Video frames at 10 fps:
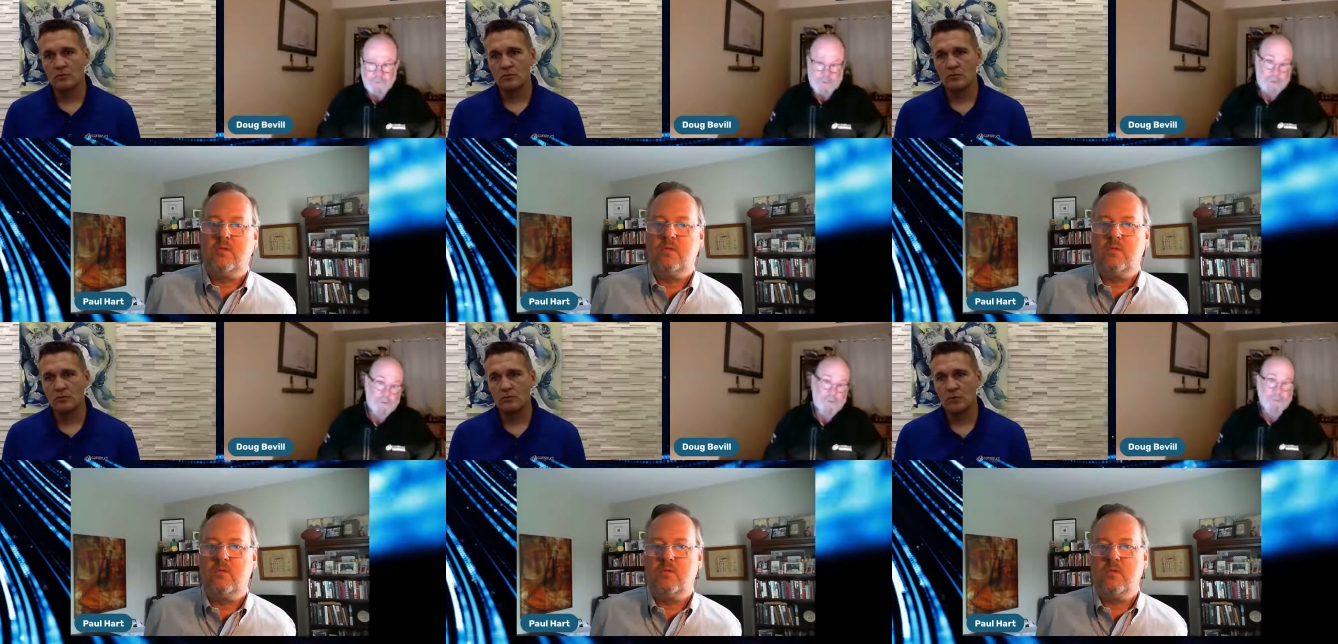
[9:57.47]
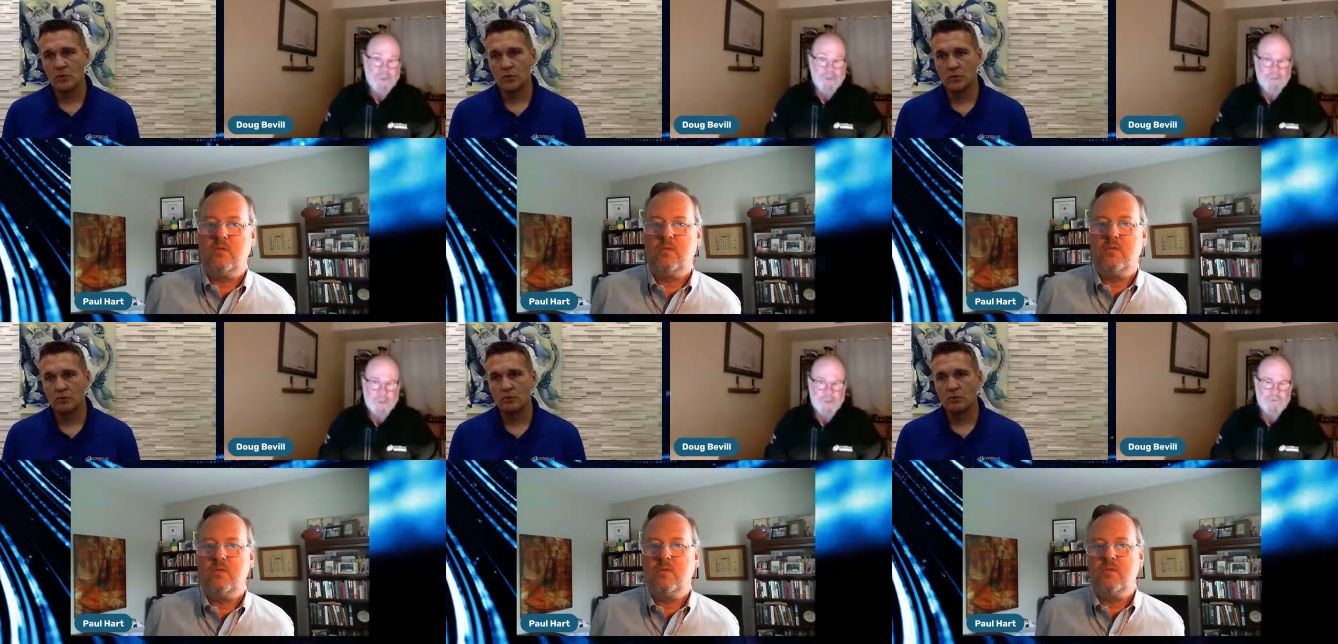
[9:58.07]
Speaker 1: decide what
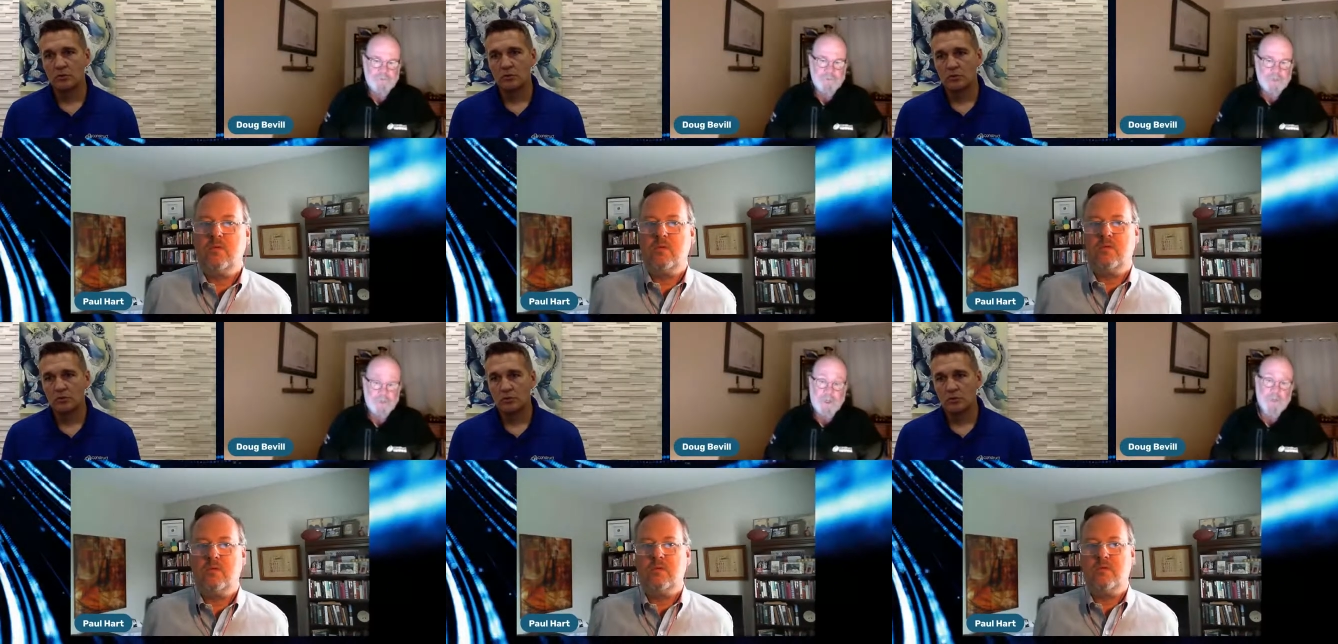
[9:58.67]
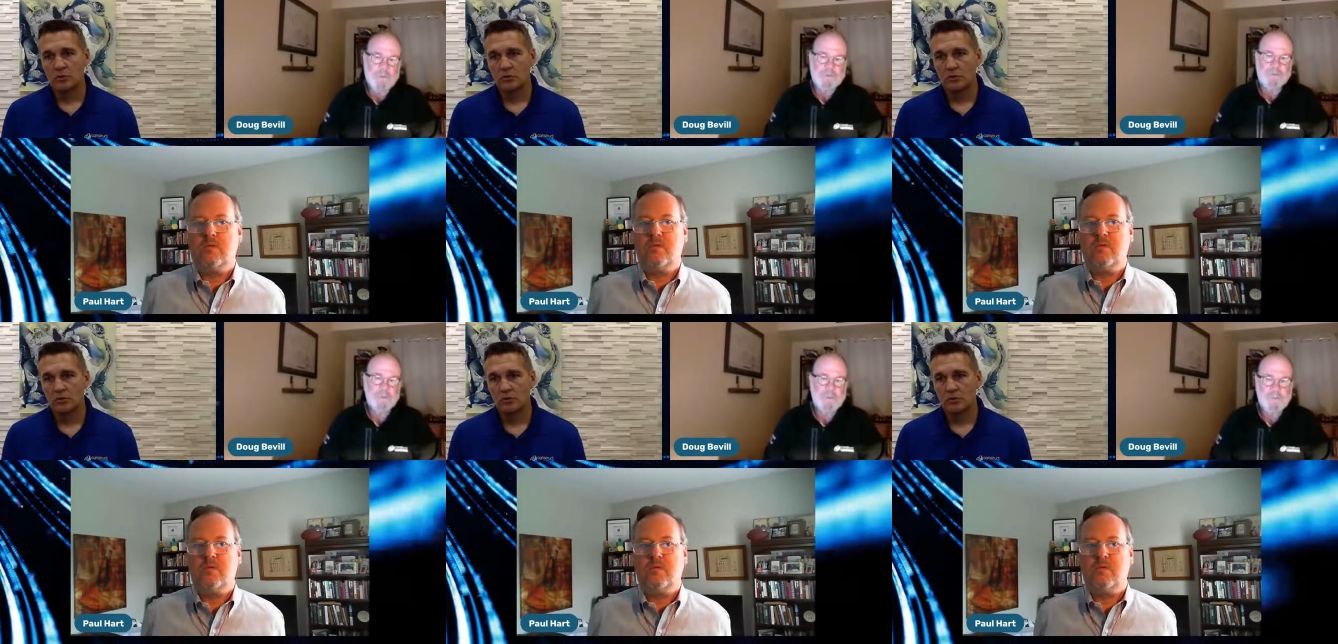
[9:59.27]
manufacturers meet the right
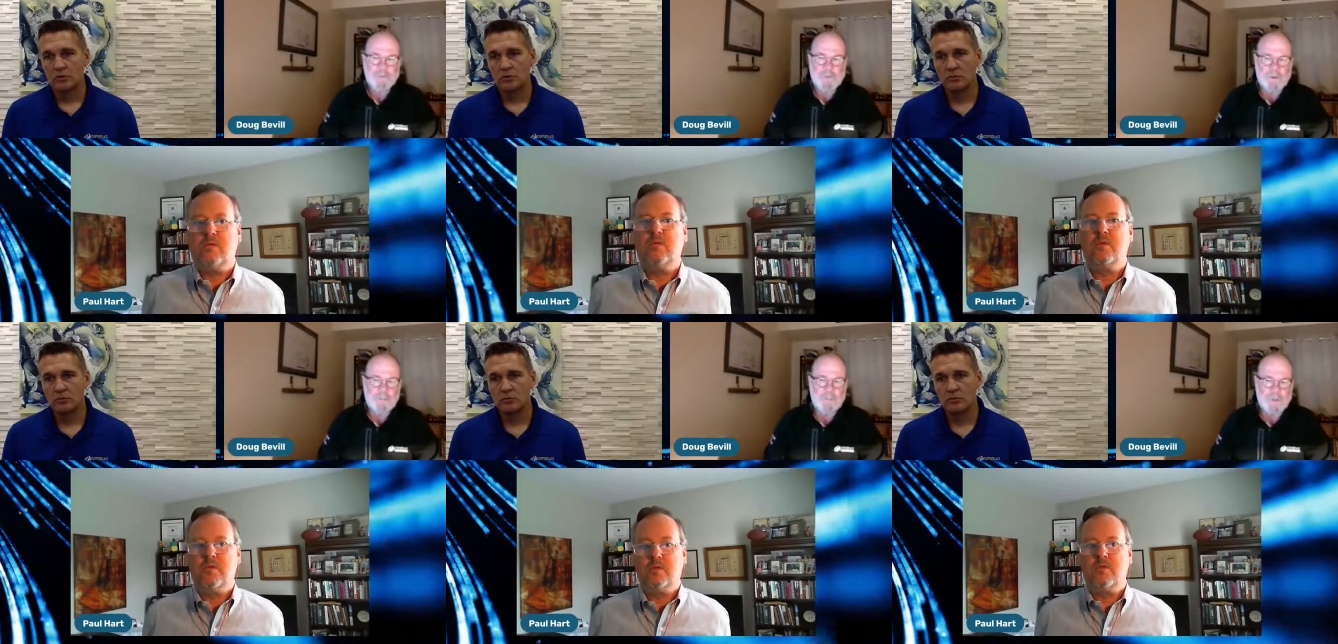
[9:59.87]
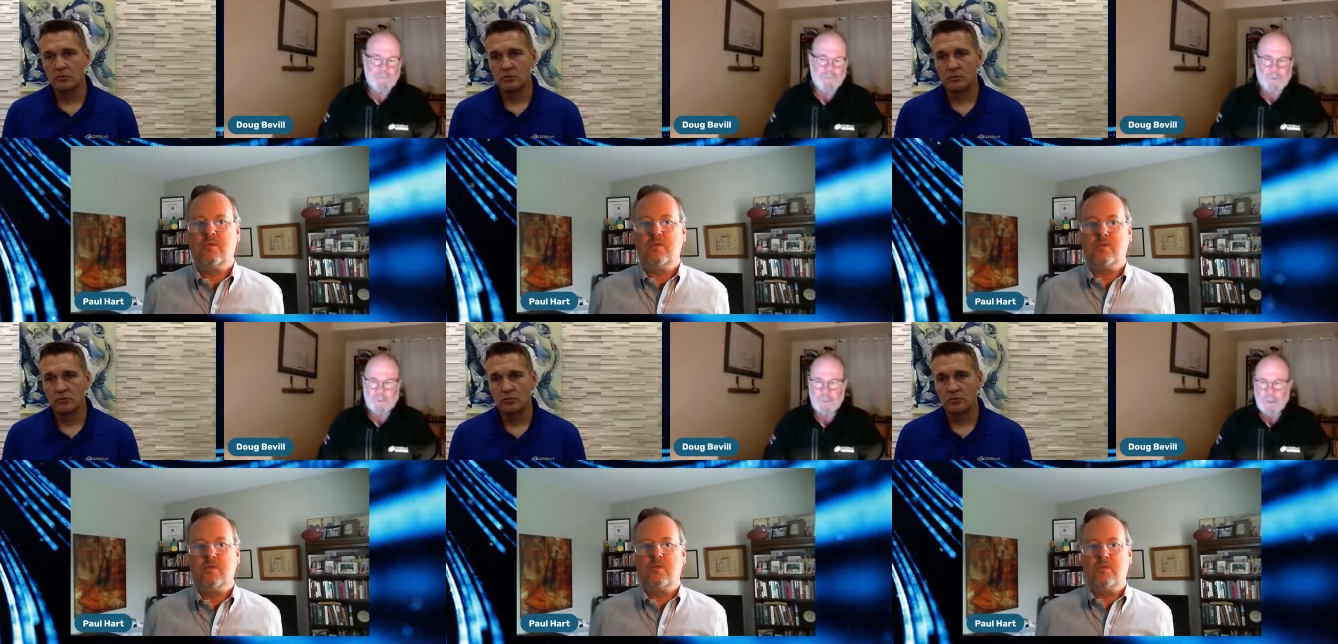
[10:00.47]
criteria to be part of the
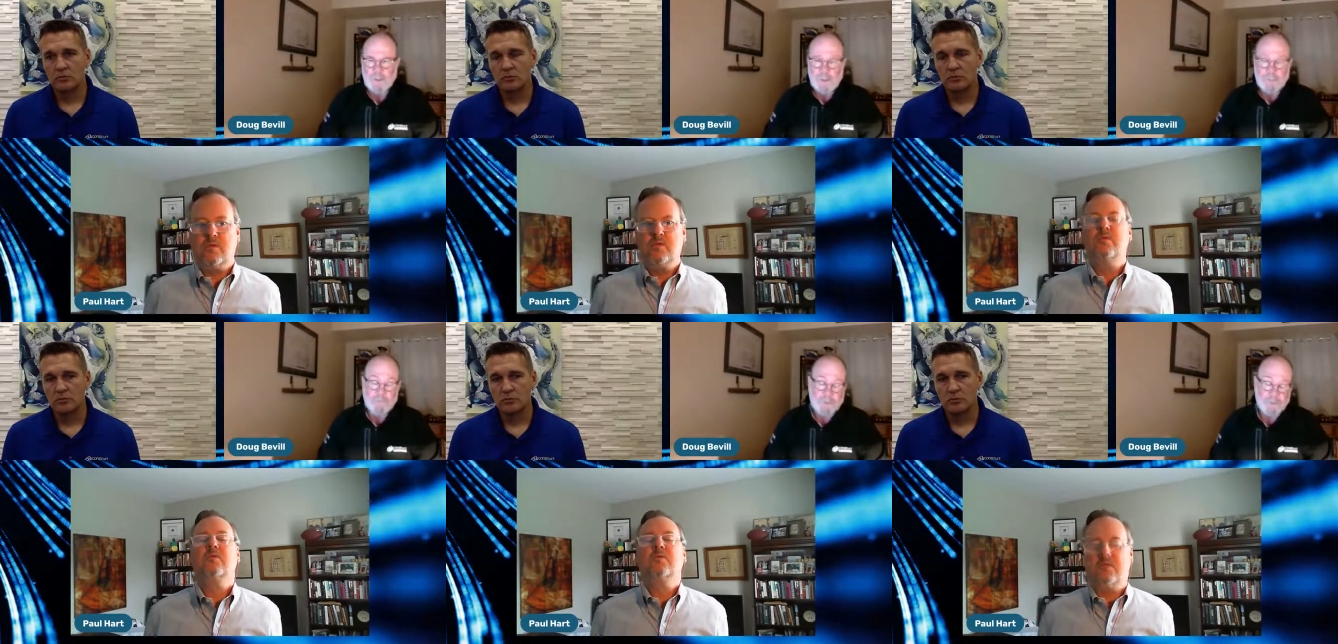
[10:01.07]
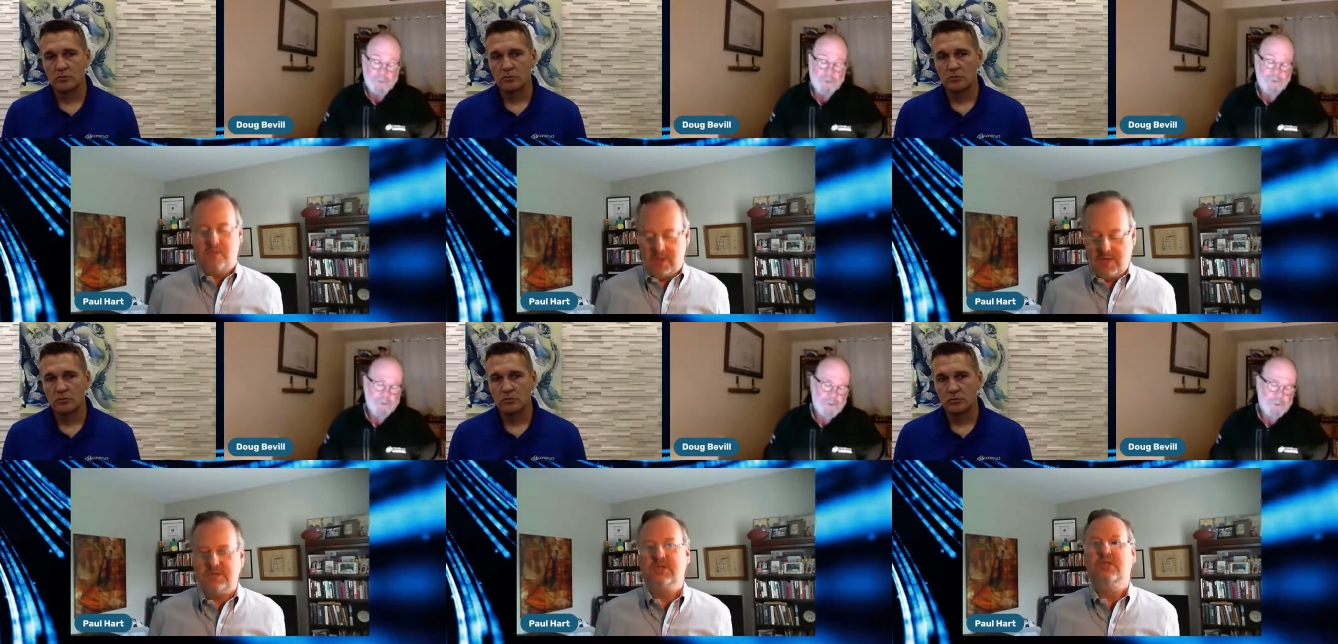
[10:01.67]
platform every week.
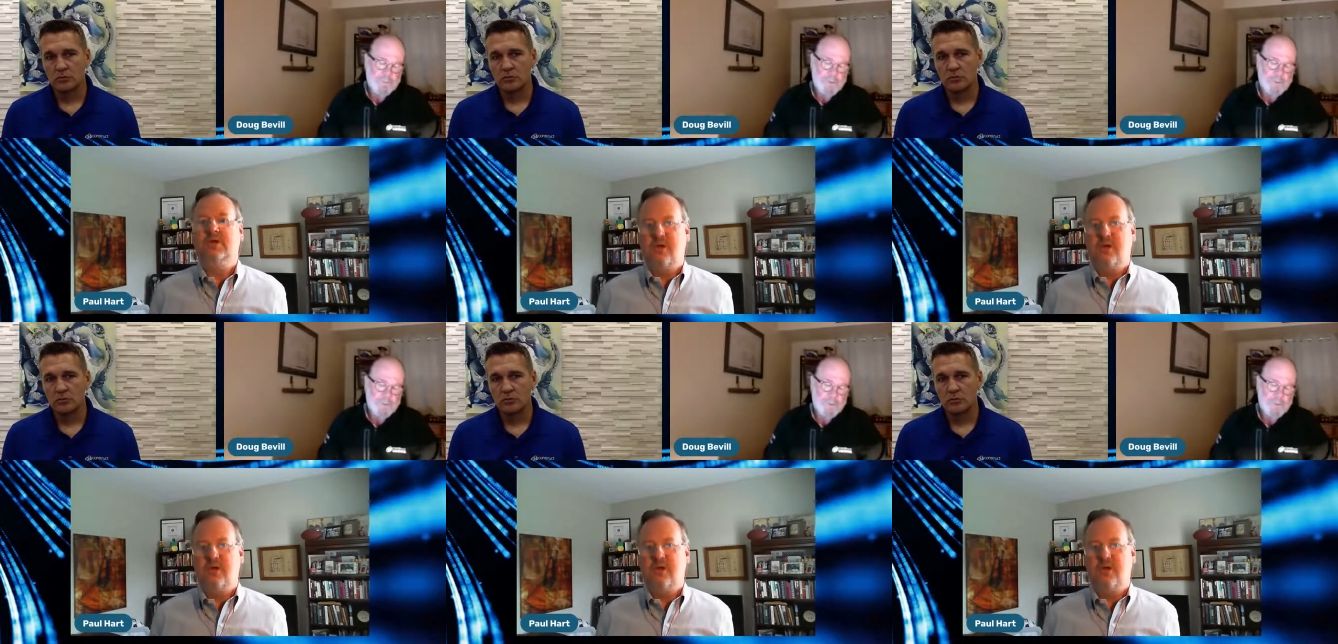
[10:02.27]
Speaker 2: Gotcha.